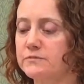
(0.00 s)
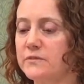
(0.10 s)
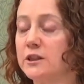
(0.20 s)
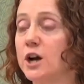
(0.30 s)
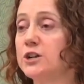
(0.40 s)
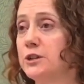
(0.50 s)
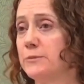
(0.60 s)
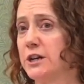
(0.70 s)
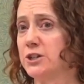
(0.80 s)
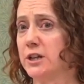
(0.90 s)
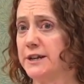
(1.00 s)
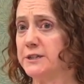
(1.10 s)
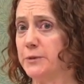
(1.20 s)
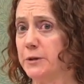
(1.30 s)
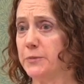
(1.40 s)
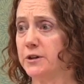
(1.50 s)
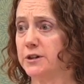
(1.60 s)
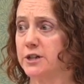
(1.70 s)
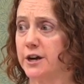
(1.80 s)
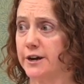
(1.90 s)
Largely marginalized people are
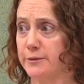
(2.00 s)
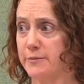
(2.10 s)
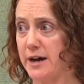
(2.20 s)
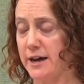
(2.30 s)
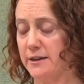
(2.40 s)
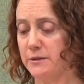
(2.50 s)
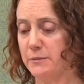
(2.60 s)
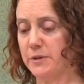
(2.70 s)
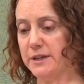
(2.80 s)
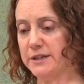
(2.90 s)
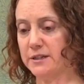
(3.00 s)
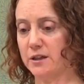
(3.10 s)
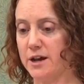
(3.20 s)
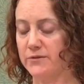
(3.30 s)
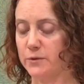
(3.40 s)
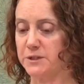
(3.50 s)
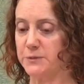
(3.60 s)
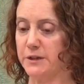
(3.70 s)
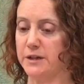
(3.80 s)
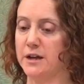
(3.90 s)
targeted by police and law
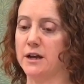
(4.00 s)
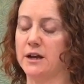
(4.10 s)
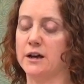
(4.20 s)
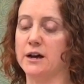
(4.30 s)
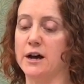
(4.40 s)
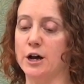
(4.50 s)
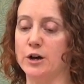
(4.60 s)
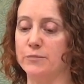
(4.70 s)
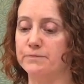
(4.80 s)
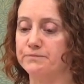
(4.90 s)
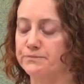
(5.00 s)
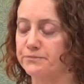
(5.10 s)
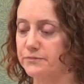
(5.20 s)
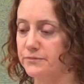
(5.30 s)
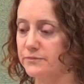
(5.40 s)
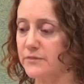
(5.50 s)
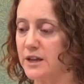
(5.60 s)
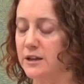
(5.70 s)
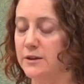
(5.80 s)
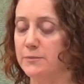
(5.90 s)
enforcement.
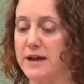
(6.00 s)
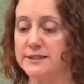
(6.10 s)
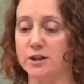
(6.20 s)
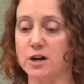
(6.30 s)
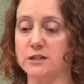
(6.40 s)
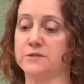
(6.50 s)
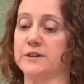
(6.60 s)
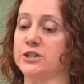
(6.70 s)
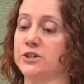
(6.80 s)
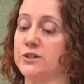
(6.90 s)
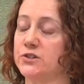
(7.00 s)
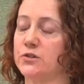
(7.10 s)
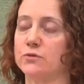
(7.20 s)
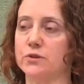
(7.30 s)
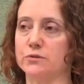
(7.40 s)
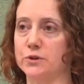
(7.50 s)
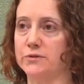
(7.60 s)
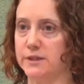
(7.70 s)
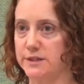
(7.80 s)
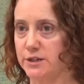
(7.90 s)
Mass incarceration is through the roof
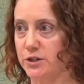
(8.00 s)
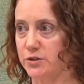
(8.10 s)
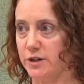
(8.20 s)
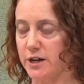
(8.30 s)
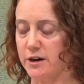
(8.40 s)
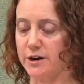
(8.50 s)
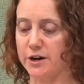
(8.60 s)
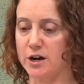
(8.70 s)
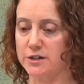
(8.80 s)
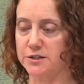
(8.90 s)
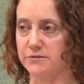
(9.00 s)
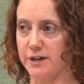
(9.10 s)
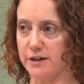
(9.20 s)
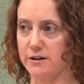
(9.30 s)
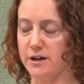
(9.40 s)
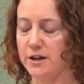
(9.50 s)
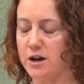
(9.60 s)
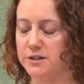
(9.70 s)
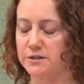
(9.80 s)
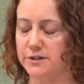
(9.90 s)
in this country. Our
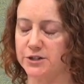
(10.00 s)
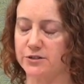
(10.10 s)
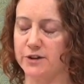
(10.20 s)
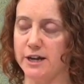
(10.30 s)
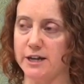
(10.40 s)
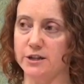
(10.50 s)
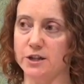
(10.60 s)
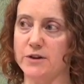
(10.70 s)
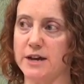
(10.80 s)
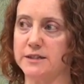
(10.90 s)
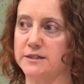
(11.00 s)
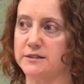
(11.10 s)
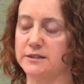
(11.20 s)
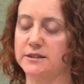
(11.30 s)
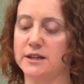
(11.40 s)
incarceration rate in the U.S. is